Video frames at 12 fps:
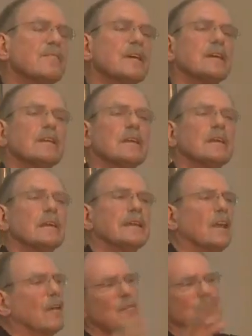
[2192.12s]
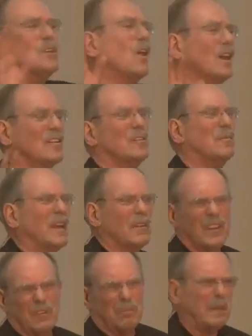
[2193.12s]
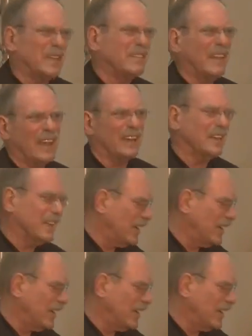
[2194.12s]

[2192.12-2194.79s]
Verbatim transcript: of it you know, everyone talks about it. What is big data?